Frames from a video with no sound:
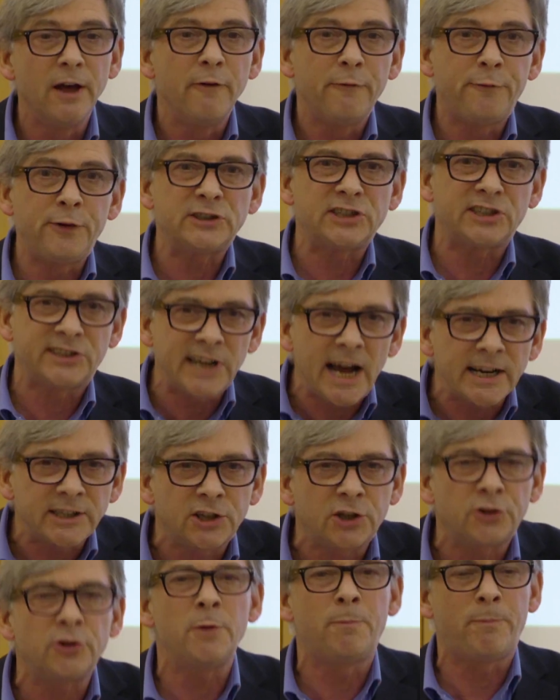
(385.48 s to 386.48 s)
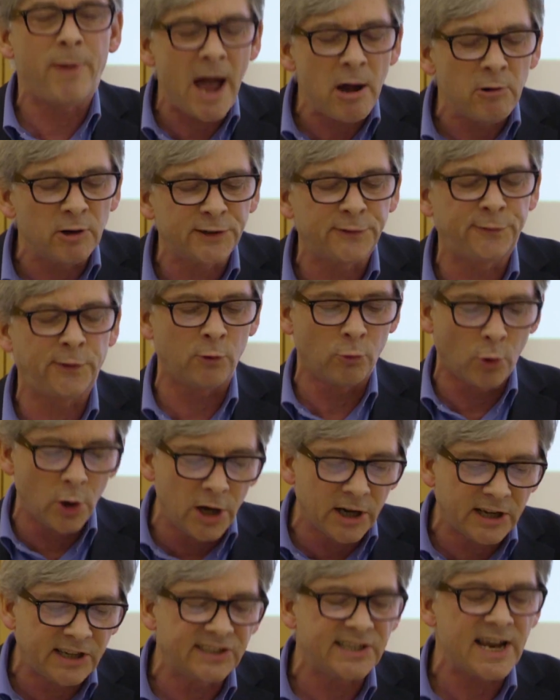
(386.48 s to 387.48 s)
for statutory powers for
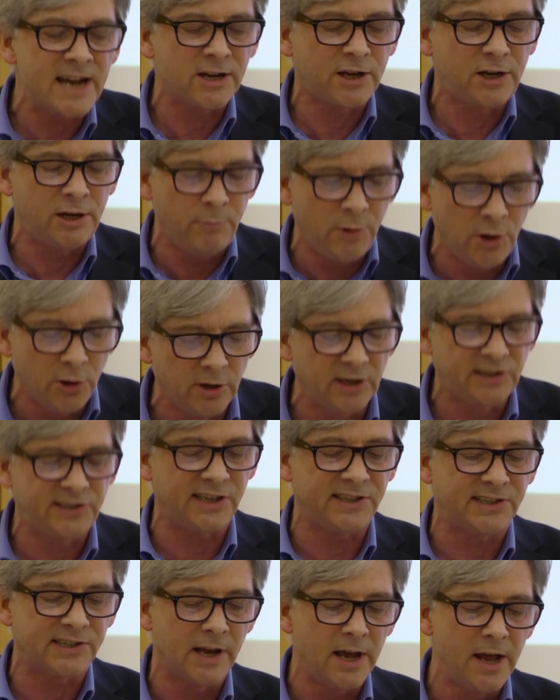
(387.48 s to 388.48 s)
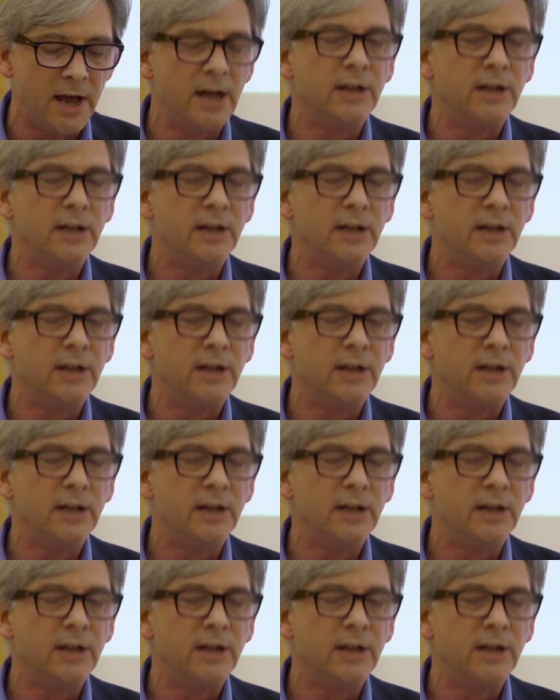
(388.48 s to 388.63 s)
workers and communities